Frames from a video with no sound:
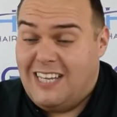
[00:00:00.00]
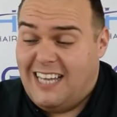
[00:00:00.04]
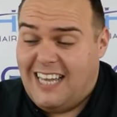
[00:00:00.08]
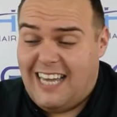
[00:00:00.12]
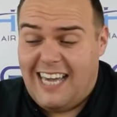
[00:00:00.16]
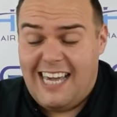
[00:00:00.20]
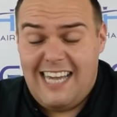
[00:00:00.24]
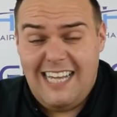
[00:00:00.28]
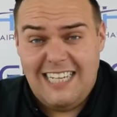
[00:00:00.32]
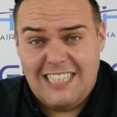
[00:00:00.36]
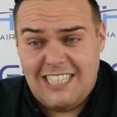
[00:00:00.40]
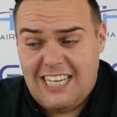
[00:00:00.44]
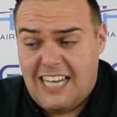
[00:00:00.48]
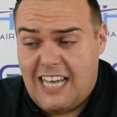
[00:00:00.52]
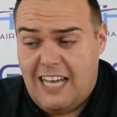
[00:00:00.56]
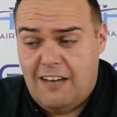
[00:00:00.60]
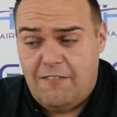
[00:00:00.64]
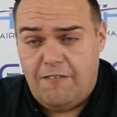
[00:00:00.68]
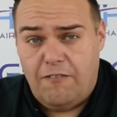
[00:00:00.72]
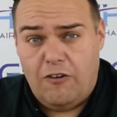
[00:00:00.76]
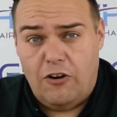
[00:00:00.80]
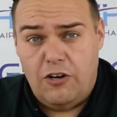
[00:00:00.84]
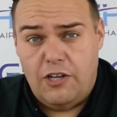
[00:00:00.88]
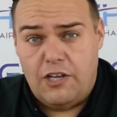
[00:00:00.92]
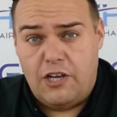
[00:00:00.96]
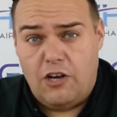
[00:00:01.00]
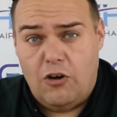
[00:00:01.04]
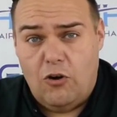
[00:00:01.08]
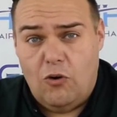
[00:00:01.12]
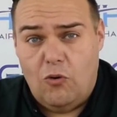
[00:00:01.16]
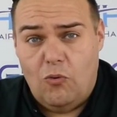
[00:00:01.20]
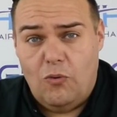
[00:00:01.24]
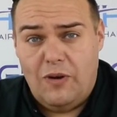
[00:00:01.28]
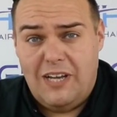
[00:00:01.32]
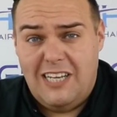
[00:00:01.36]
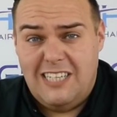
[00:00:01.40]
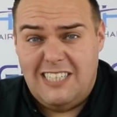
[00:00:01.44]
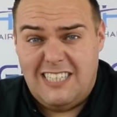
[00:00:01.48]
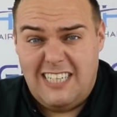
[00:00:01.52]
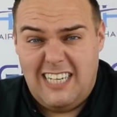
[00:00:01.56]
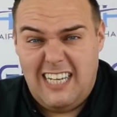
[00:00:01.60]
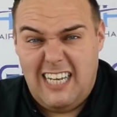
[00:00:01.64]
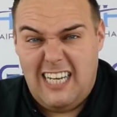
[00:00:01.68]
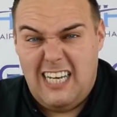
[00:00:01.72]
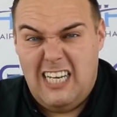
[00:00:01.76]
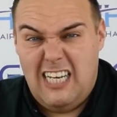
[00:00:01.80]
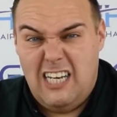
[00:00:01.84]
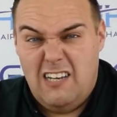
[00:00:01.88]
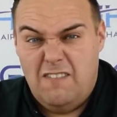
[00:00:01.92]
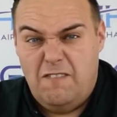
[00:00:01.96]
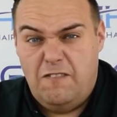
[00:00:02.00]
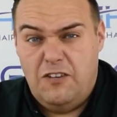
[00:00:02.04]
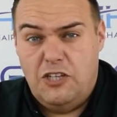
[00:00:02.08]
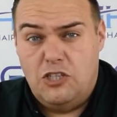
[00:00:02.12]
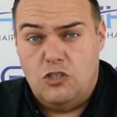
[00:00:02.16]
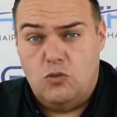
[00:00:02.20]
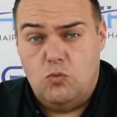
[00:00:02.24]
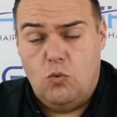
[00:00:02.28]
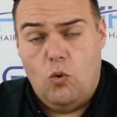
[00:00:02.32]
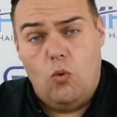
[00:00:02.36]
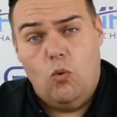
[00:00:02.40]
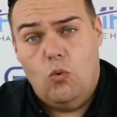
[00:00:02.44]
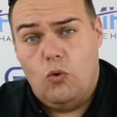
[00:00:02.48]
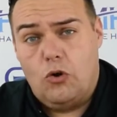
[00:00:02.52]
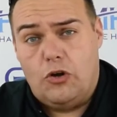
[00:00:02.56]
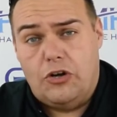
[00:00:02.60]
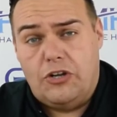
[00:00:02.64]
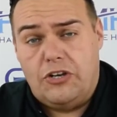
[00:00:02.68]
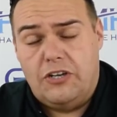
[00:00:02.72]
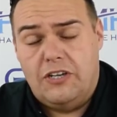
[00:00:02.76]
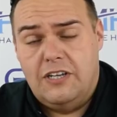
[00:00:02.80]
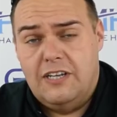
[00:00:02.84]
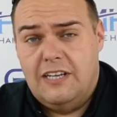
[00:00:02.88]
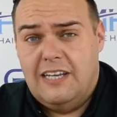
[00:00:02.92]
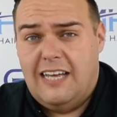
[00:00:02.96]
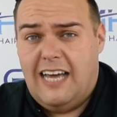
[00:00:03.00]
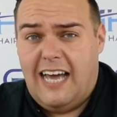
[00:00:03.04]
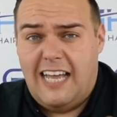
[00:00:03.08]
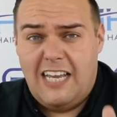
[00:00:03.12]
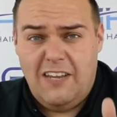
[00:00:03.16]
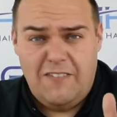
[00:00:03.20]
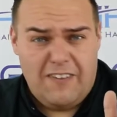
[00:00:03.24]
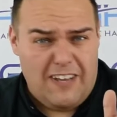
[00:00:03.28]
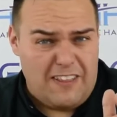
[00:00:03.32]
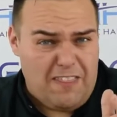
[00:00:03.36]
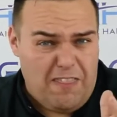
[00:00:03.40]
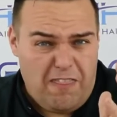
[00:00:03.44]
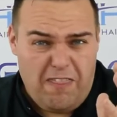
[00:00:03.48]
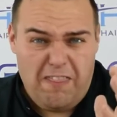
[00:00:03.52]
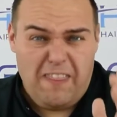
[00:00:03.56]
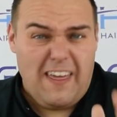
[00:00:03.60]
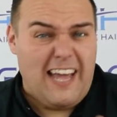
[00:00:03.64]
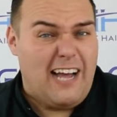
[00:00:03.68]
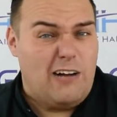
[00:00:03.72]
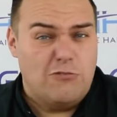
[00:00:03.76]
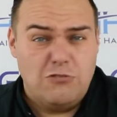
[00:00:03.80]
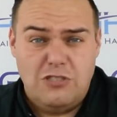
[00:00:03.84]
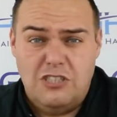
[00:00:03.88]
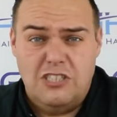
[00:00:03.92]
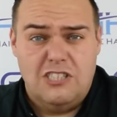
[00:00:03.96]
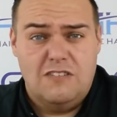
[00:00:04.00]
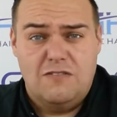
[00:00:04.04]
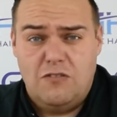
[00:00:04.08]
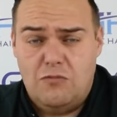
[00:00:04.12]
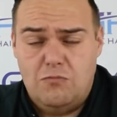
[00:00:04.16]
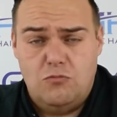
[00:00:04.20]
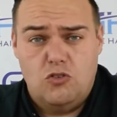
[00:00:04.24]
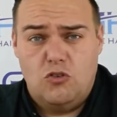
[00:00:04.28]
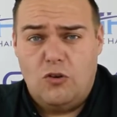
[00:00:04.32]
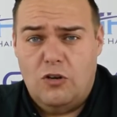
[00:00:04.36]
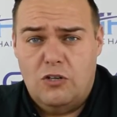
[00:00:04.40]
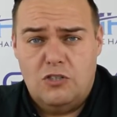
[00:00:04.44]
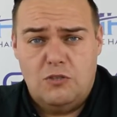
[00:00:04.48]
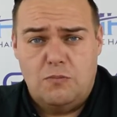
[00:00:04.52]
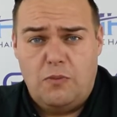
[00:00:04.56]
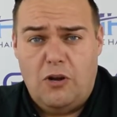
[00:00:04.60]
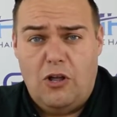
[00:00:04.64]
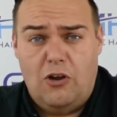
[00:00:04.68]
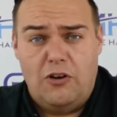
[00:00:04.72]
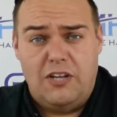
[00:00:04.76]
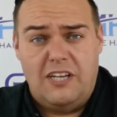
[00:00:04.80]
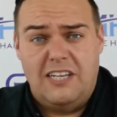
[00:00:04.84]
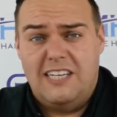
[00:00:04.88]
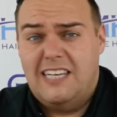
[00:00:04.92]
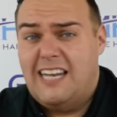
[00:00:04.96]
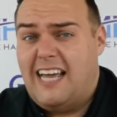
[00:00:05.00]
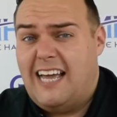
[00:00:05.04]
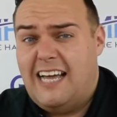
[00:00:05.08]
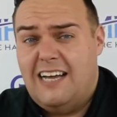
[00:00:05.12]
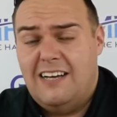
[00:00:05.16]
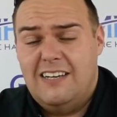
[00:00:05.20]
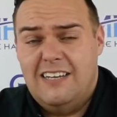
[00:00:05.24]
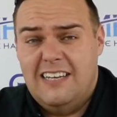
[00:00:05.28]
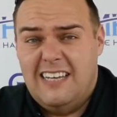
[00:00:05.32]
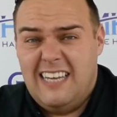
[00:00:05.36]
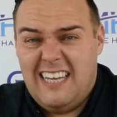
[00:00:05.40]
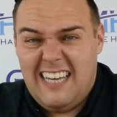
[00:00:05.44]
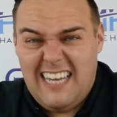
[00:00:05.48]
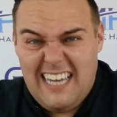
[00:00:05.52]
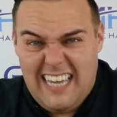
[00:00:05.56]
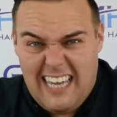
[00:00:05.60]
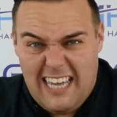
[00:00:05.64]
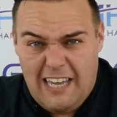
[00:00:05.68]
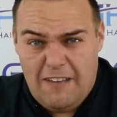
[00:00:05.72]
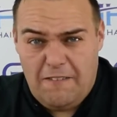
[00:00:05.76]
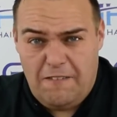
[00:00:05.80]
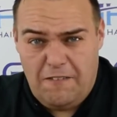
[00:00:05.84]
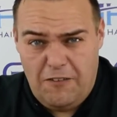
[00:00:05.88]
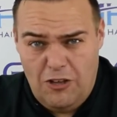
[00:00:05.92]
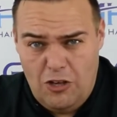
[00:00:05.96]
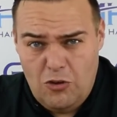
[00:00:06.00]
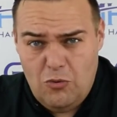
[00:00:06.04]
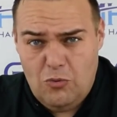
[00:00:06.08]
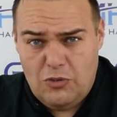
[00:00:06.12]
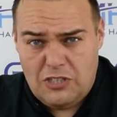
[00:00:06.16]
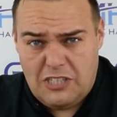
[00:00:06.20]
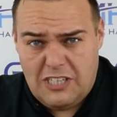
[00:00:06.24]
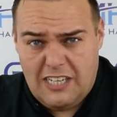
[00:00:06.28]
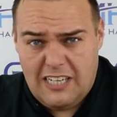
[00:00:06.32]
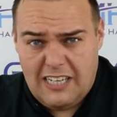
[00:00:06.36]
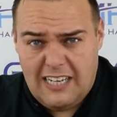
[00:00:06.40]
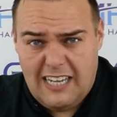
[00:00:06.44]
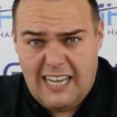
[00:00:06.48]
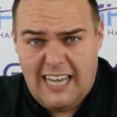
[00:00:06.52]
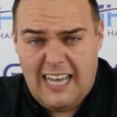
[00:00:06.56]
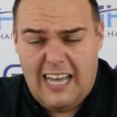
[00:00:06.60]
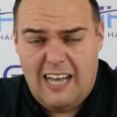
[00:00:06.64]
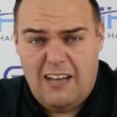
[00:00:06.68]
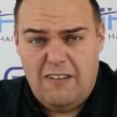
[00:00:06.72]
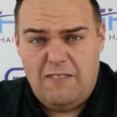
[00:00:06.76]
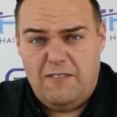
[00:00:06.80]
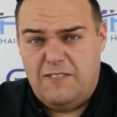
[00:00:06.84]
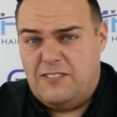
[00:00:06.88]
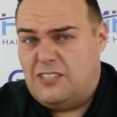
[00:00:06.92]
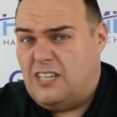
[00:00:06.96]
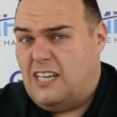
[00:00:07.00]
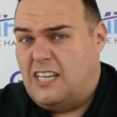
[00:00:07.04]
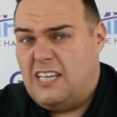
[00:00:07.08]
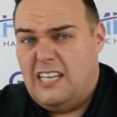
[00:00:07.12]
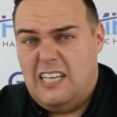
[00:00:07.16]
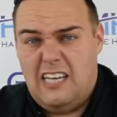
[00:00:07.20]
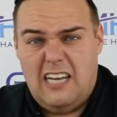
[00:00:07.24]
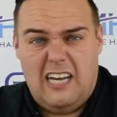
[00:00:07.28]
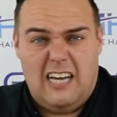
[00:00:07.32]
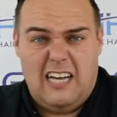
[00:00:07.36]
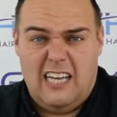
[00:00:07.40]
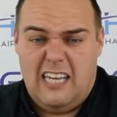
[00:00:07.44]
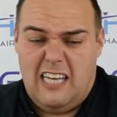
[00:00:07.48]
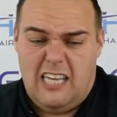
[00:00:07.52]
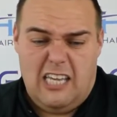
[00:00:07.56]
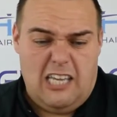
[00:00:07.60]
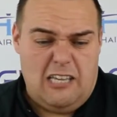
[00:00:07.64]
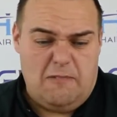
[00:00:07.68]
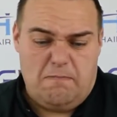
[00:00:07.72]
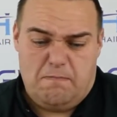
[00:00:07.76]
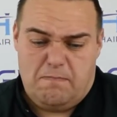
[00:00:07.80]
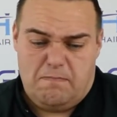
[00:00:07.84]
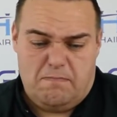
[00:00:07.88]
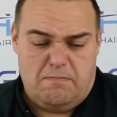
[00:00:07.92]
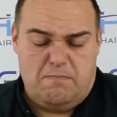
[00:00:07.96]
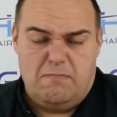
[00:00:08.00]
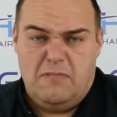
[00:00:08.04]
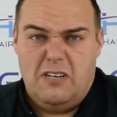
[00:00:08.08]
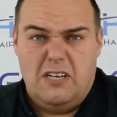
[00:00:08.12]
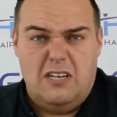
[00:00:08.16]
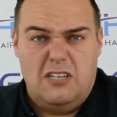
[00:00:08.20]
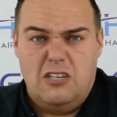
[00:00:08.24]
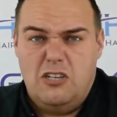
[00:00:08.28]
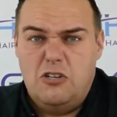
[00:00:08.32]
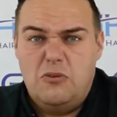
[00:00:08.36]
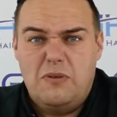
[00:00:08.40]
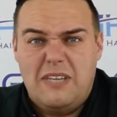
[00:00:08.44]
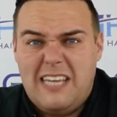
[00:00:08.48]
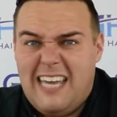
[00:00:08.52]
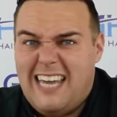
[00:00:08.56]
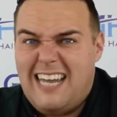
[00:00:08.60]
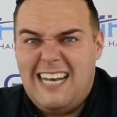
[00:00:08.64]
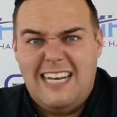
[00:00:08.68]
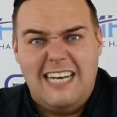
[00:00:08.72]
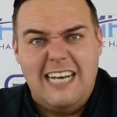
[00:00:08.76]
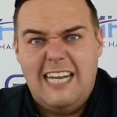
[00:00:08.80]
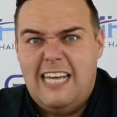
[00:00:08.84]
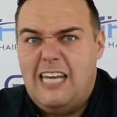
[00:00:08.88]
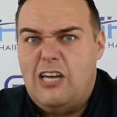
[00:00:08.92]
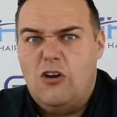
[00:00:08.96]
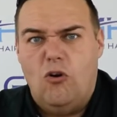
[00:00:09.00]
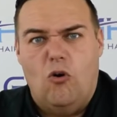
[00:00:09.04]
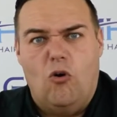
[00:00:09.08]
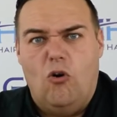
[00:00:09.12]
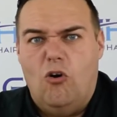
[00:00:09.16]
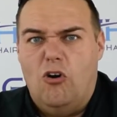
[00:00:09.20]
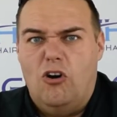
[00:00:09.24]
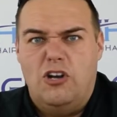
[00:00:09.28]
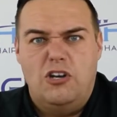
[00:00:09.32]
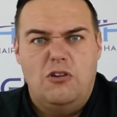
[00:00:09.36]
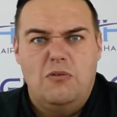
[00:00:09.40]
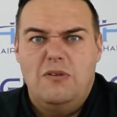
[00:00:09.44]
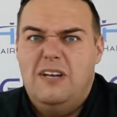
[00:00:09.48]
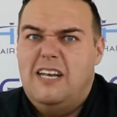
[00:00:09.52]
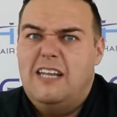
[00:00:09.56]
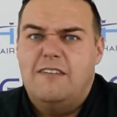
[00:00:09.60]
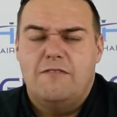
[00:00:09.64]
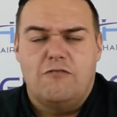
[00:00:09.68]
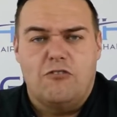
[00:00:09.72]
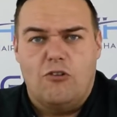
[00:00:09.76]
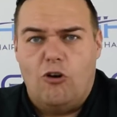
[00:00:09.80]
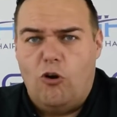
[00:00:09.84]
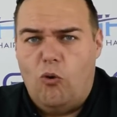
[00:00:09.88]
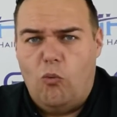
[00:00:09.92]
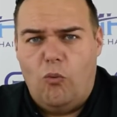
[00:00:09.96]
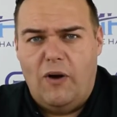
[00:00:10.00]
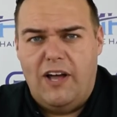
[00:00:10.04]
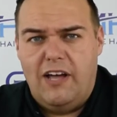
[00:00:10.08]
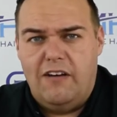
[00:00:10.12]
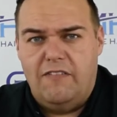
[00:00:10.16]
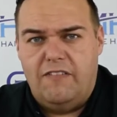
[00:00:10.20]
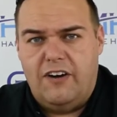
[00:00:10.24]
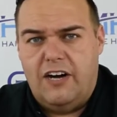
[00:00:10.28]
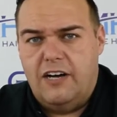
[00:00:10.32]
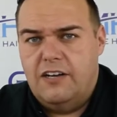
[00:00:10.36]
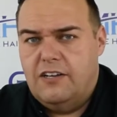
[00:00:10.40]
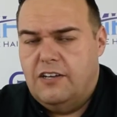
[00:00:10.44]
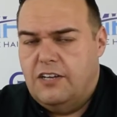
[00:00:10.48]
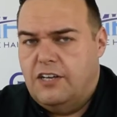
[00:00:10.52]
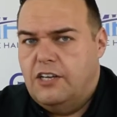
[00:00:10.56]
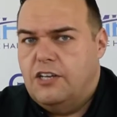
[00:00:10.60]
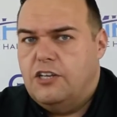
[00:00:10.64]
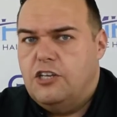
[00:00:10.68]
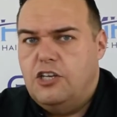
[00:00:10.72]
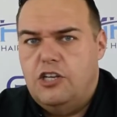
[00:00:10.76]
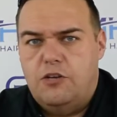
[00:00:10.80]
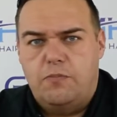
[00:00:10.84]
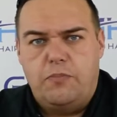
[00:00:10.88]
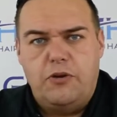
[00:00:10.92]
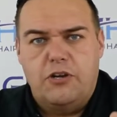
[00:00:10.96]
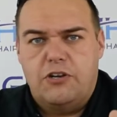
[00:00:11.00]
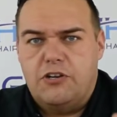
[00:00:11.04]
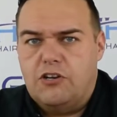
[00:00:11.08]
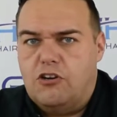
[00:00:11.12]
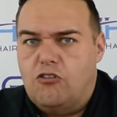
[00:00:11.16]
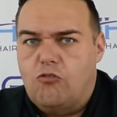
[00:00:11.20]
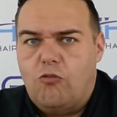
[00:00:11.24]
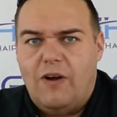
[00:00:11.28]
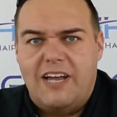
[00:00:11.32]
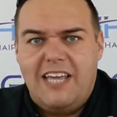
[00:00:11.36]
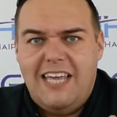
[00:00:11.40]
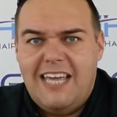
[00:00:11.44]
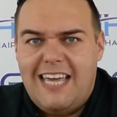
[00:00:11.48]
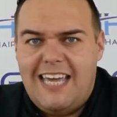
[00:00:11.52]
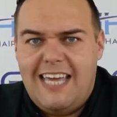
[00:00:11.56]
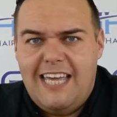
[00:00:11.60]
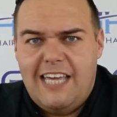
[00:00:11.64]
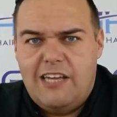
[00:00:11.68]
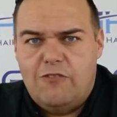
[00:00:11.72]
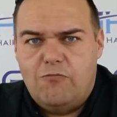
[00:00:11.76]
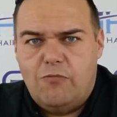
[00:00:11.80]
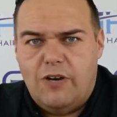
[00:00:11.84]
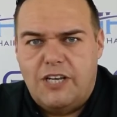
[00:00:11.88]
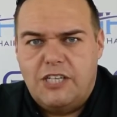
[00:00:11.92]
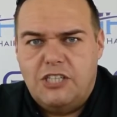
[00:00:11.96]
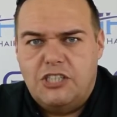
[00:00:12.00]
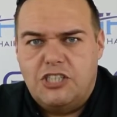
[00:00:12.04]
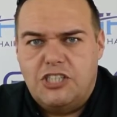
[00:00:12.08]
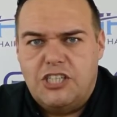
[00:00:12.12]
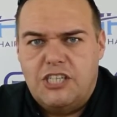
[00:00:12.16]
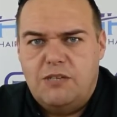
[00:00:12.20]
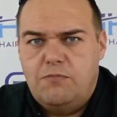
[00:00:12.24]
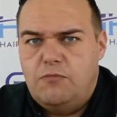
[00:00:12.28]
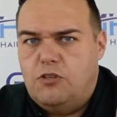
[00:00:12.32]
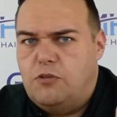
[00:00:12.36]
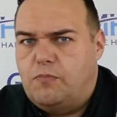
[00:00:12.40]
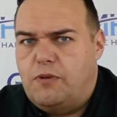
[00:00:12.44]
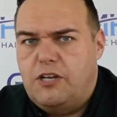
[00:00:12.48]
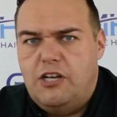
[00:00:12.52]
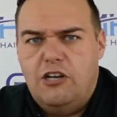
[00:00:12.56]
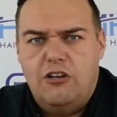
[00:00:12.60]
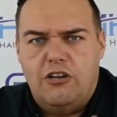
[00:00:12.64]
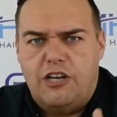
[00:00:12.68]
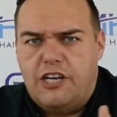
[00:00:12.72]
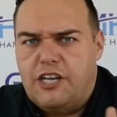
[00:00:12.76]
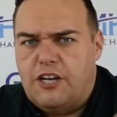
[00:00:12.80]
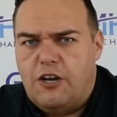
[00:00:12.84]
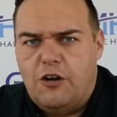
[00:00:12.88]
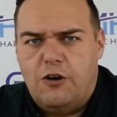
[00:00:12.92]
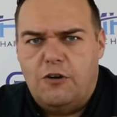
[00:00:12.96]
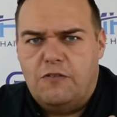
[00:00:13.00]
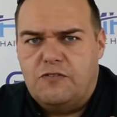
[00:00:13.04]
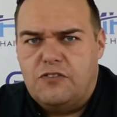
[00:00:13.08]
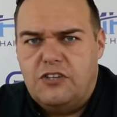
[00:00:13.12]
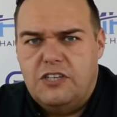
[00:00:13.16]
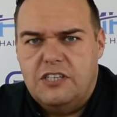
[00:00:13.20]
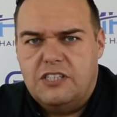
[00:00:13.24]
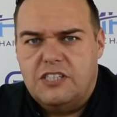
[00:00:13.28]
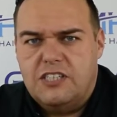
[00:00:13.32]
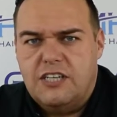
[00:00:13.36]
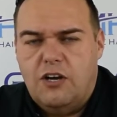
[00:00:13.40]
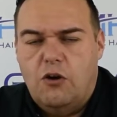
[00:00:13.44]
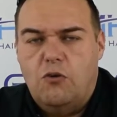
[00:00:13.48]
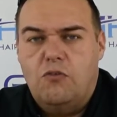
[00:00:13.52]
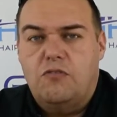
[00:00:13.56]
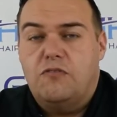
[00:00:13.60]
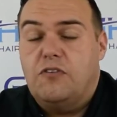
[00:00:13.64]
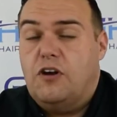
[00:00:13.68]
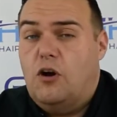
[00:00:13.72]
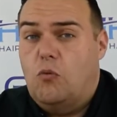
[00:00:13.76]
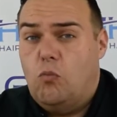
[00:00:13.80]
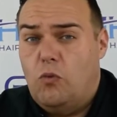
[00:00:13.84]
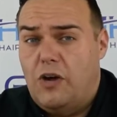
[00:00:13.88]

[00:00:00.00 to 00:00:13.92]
Each hair follicle is an individual organ, and you've had thousands of them transplanted. Now, if you was going to have, say, a new kidney or a new liver or whatever, you'd be on a great eating regime, you'd be looking after yourself, and